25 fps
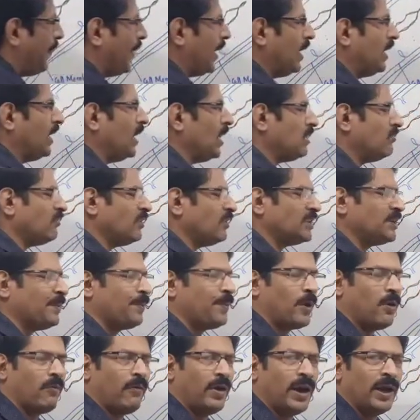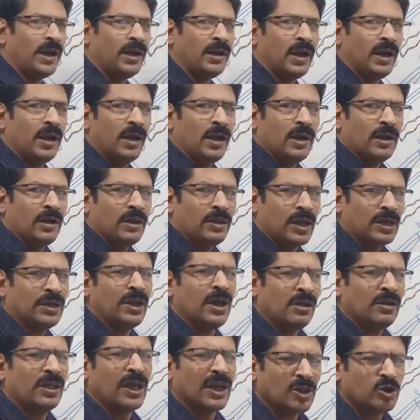pilus which provide
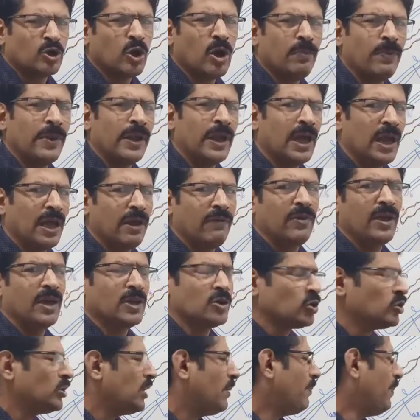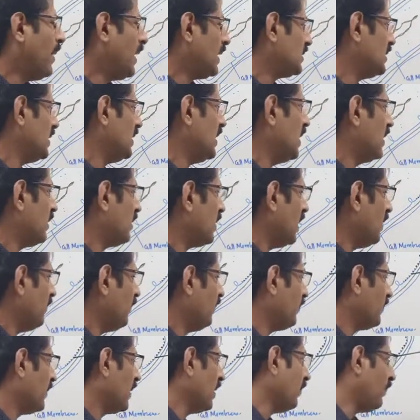certain sexual behavior to the bacterial
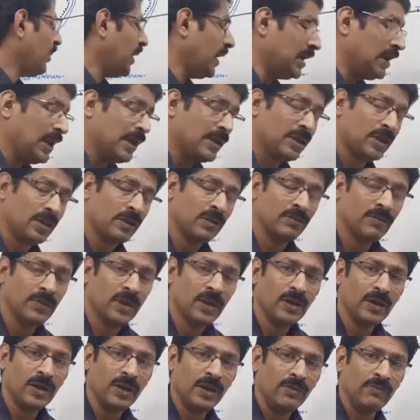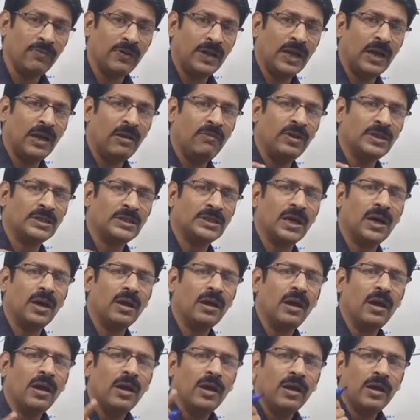cell. Pilus is, which
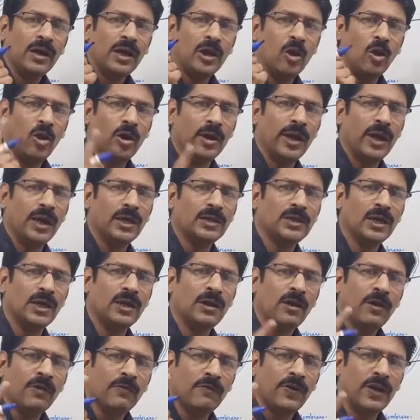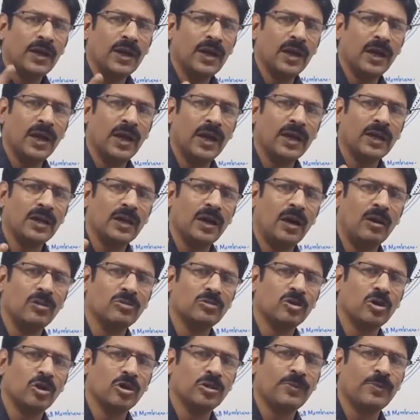are elongated finger-like
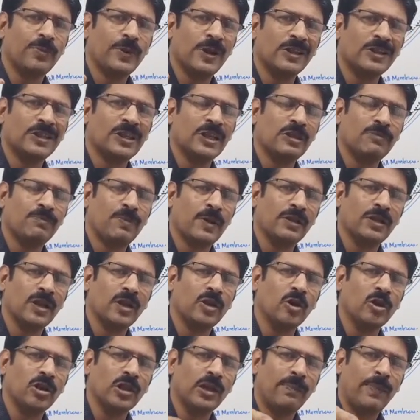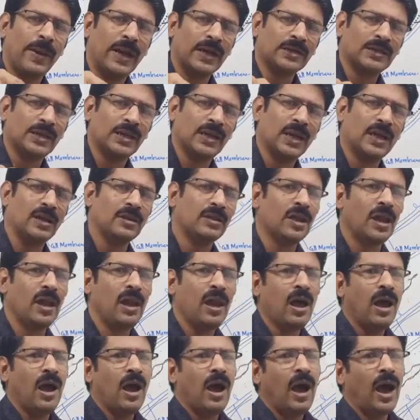outgrowth which is present on the bacterial cell,
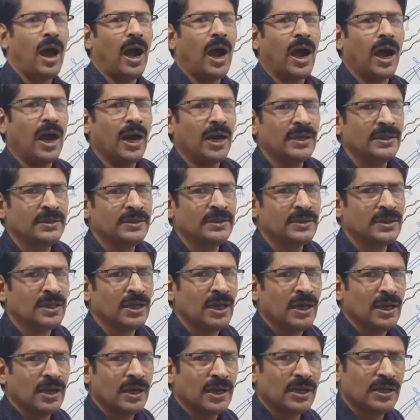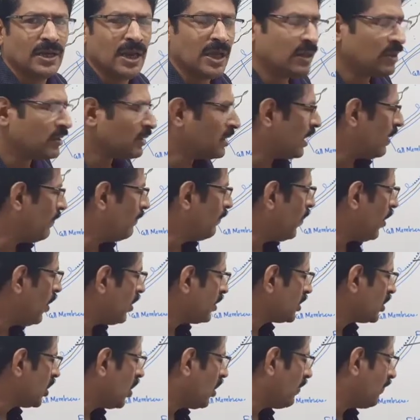and it is
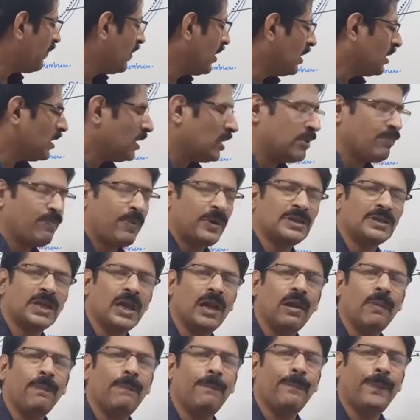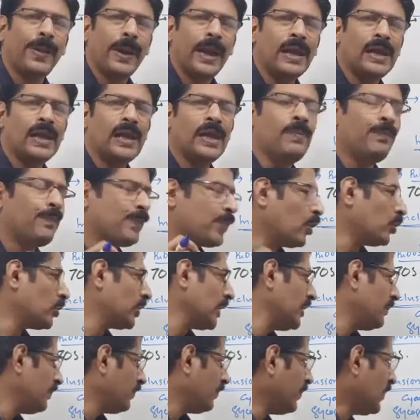composed of a special pilin
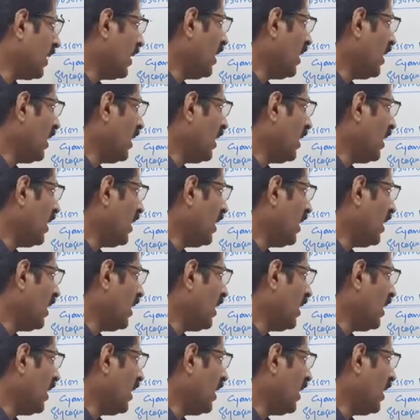protein.